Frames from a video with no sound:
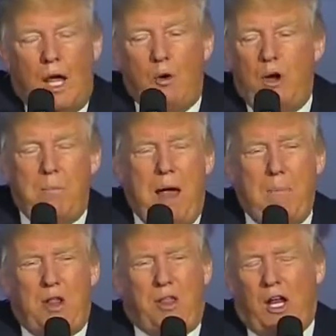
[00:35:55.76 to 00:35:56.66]
And
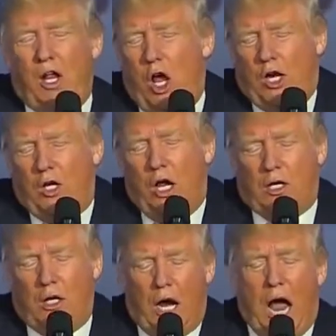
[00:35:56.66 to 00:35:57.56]
remember look.
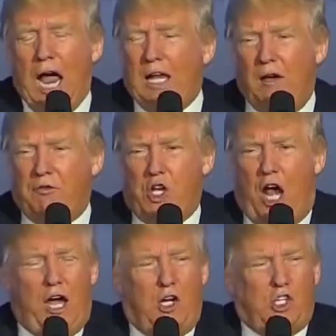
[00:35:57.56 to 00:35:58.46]
I love
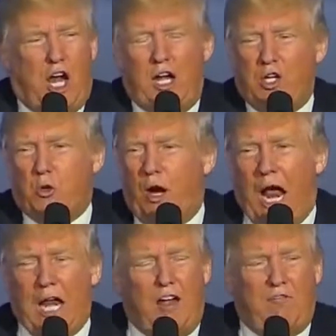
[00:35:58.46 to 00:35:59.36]
China. China's great.
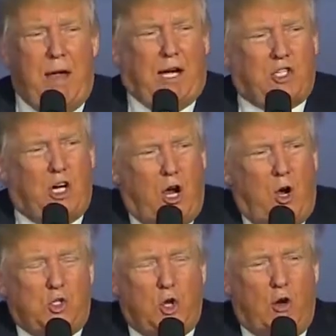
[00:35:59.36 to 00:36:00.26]
I love
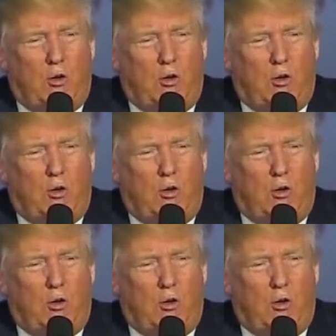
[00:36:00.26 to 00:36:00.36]
Mexico. It's all